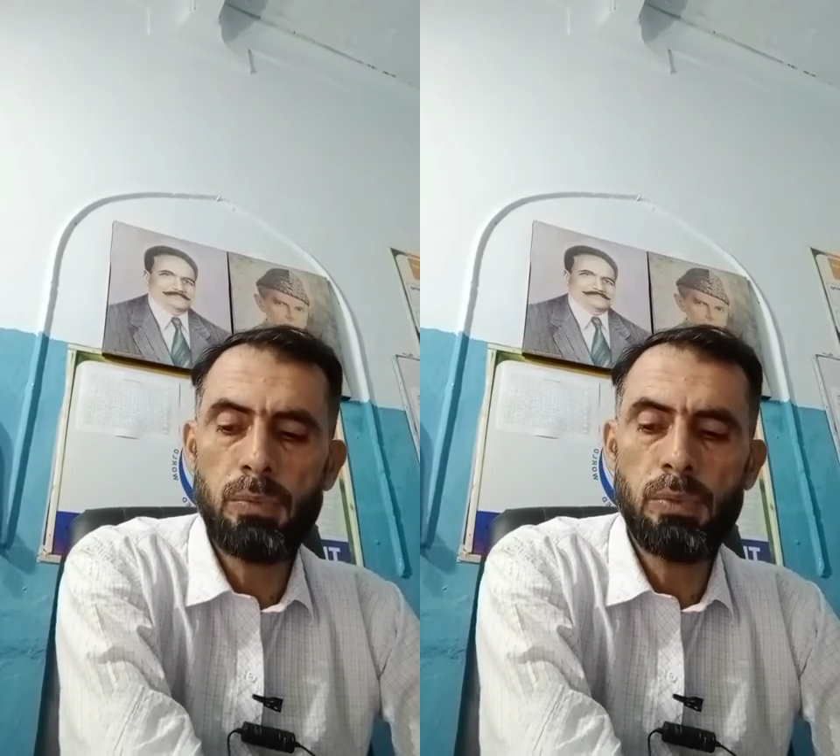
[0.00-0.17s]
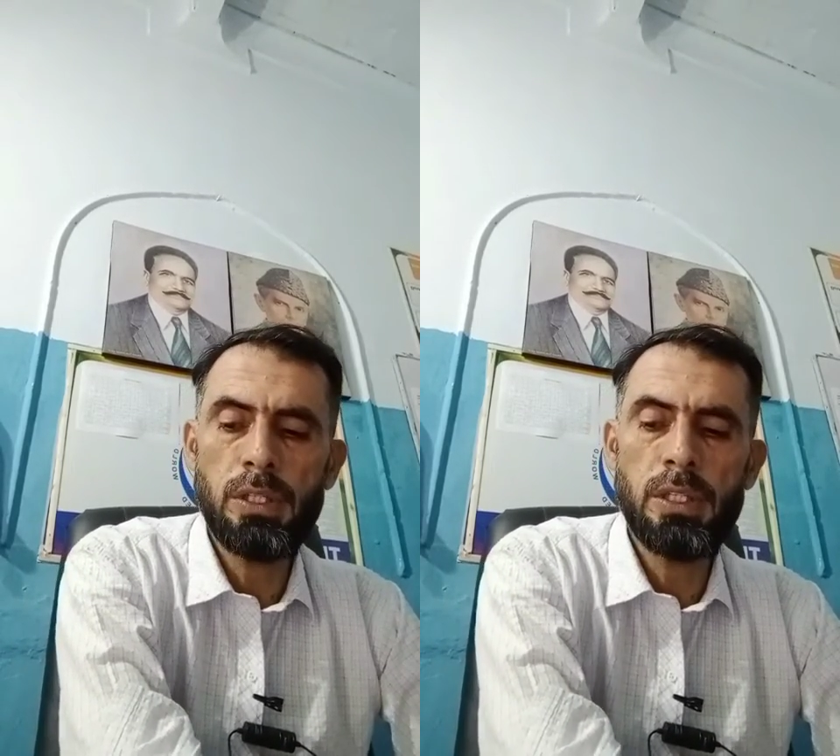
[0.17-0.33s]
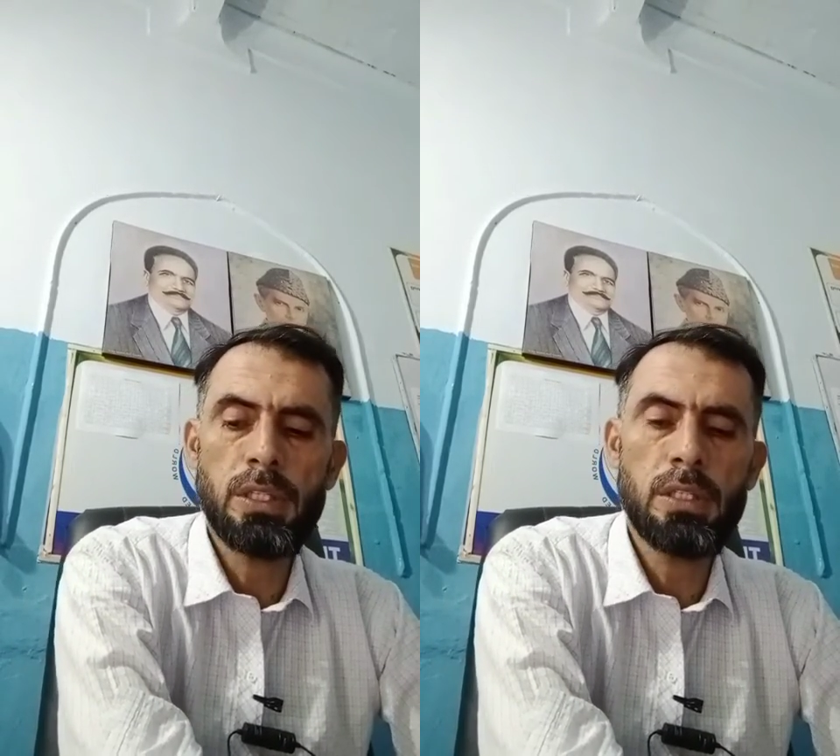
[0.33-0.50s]
we
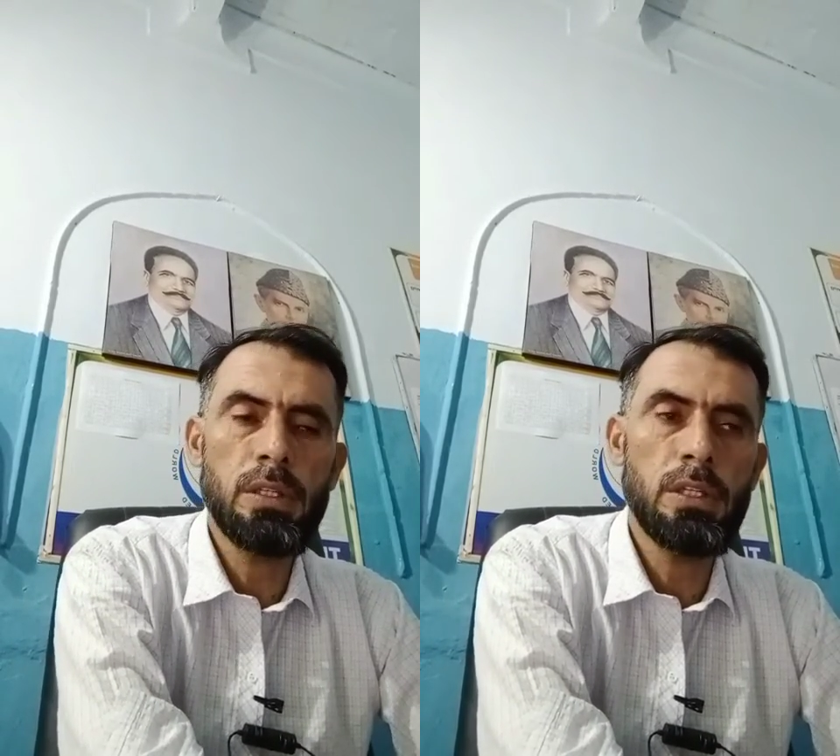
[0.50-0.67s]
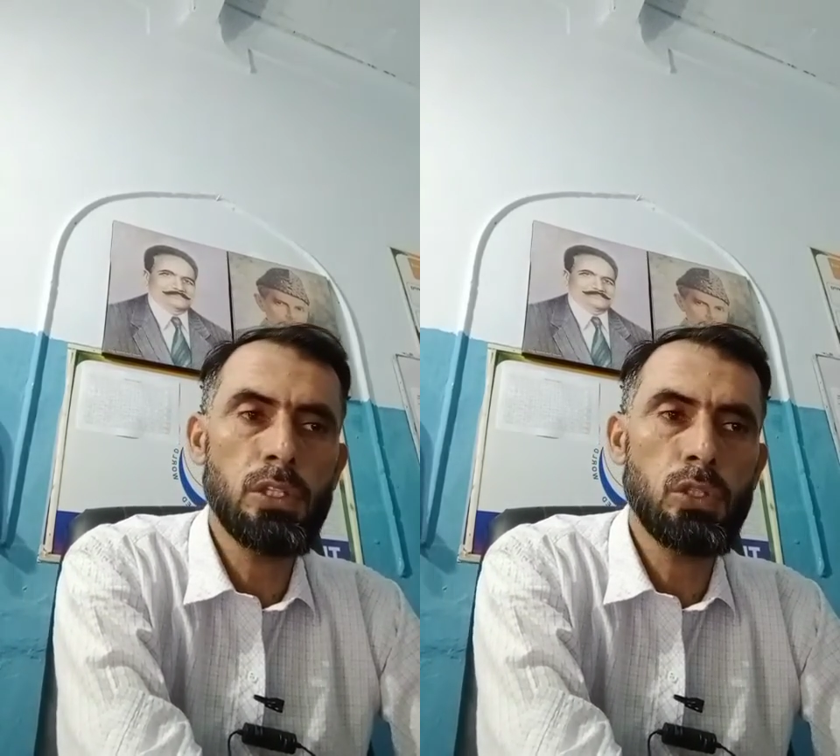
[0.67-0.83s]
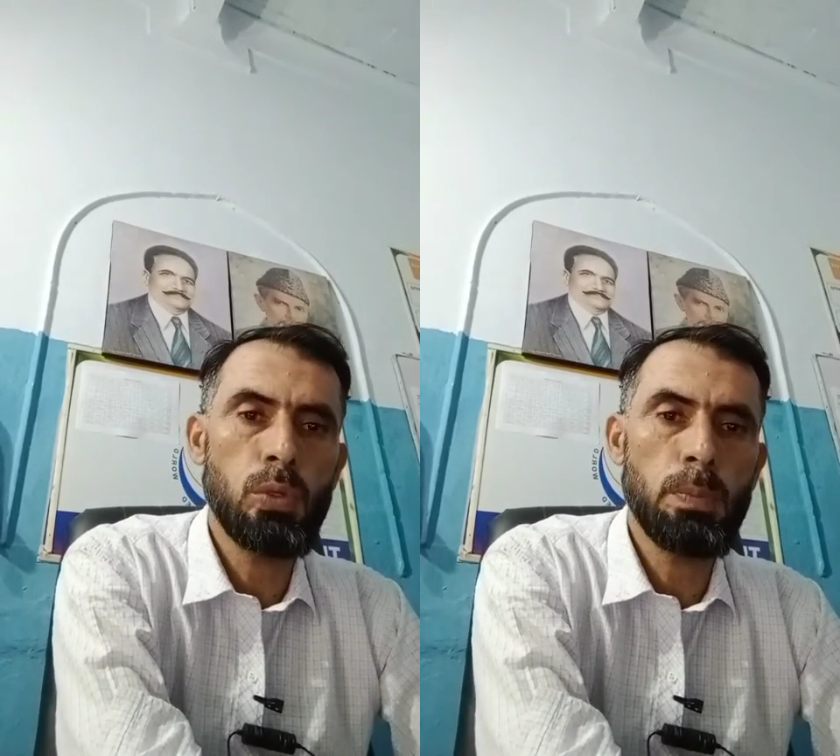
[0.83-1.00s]

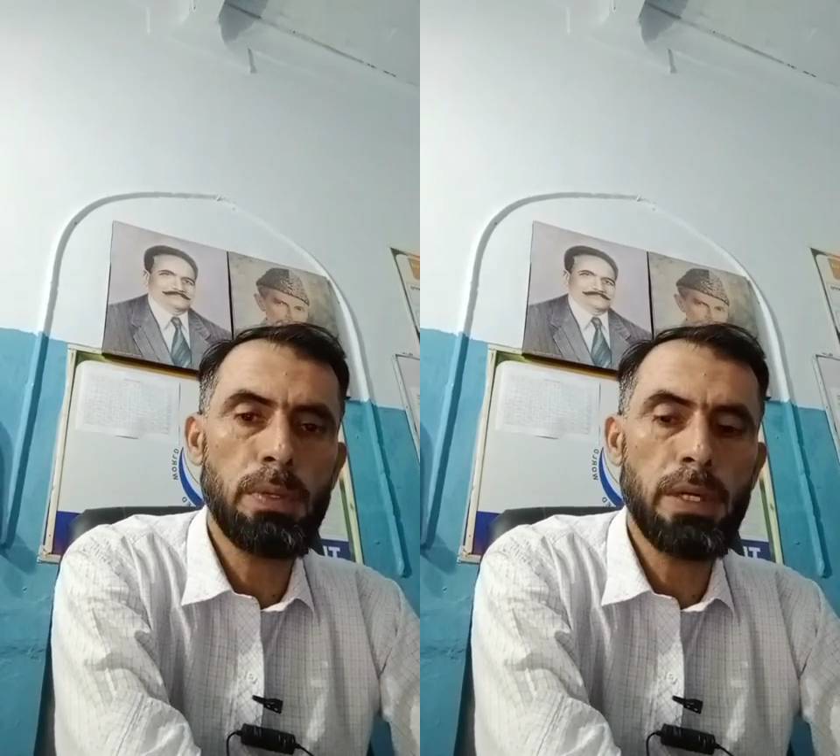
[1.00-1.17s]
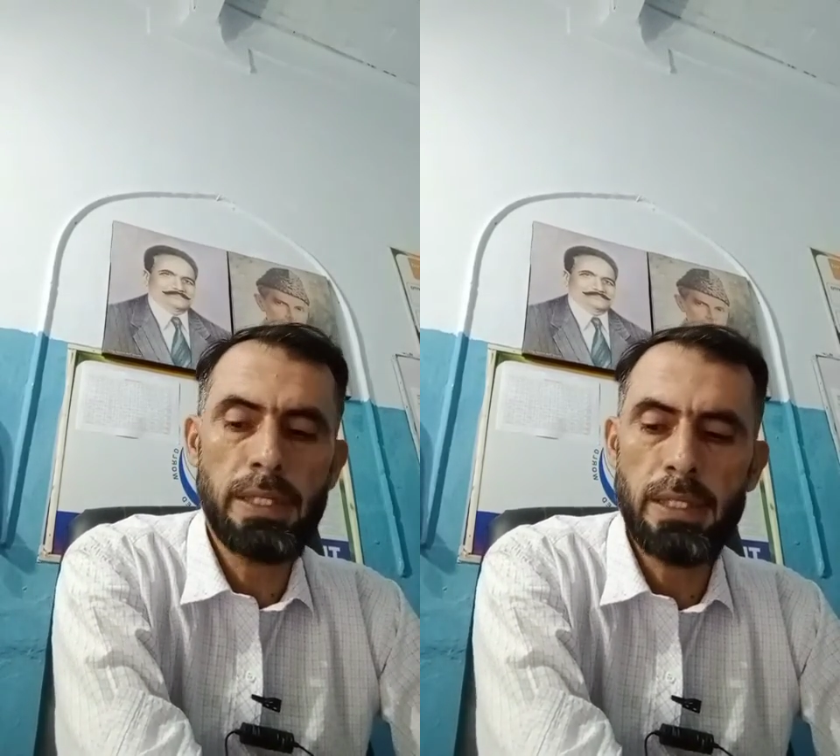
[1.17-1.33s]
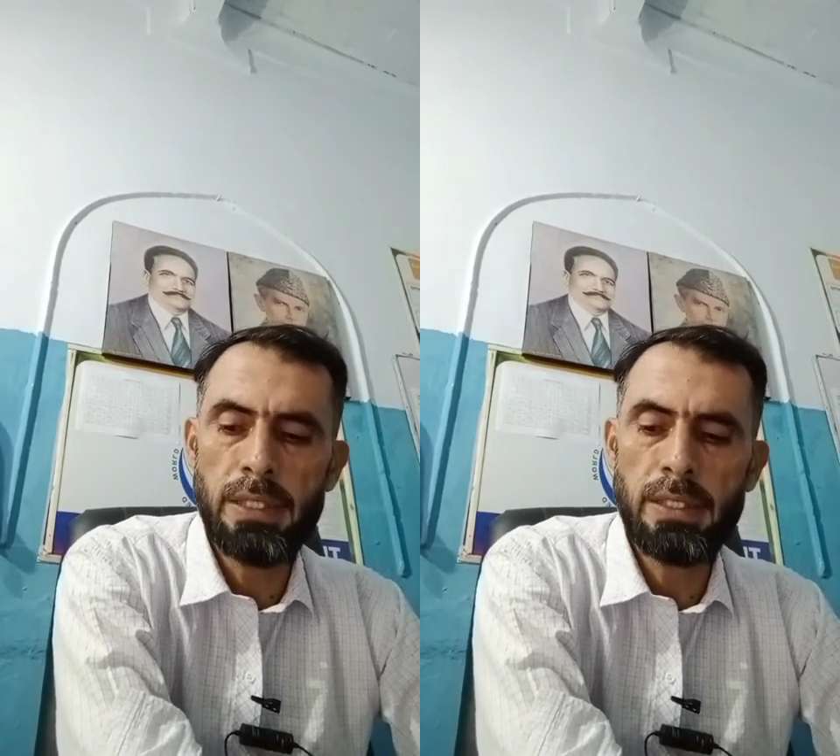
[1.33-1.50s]
discuss, we
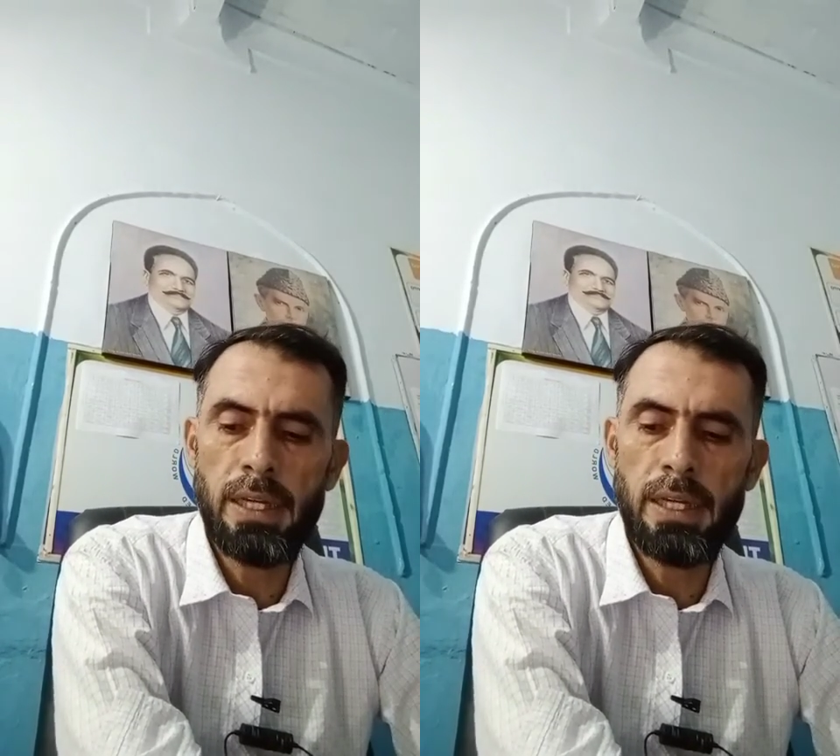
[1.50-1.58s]
practice,